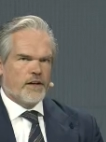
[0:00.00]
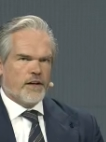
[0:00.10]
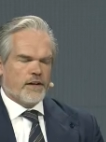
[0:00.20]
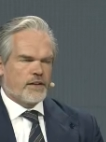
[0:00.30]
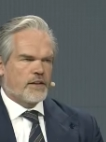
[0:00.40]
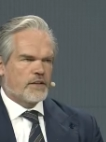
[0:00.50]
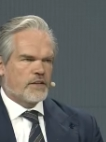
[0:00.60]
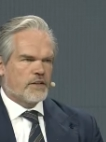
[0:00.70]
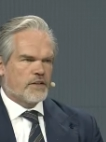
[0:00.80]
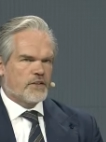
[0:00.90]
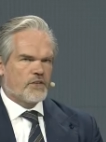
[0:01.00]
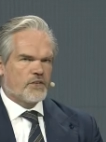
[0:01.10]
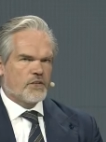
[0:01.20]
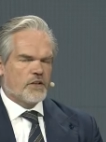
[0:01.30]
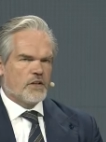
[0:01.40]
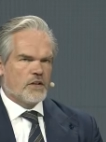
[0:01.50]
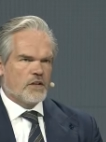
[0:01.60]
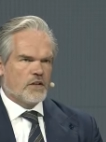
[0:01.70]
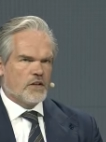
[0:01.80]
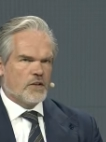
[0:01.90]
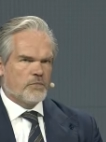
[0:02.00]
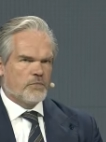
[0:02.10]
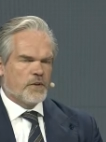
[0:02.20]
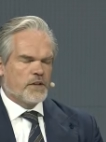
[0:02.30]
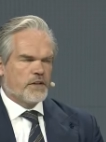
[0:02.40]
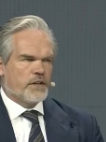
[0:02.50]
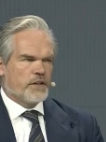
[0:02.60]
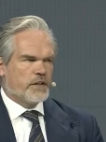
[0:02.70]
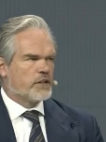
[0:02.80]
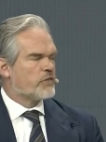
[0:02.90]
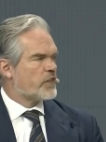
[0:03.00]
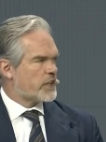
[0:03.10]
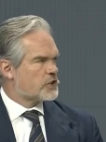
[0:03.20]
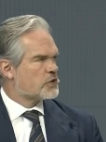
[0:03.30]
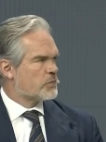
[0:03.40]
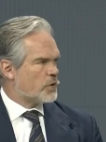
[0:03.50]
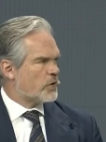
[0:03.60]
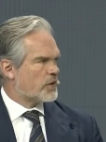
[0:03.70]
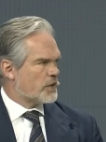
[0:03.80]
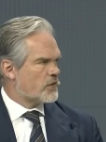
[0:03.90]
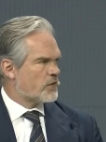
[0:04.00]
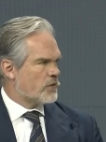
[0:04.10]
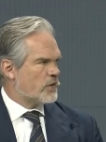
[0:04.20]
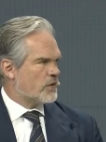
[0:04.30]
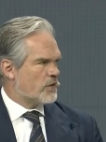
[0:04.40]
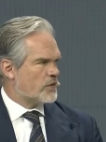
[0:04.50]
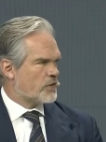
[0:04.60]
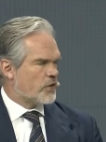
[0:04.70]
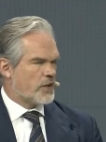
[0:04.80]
I think it is an inflection point. So I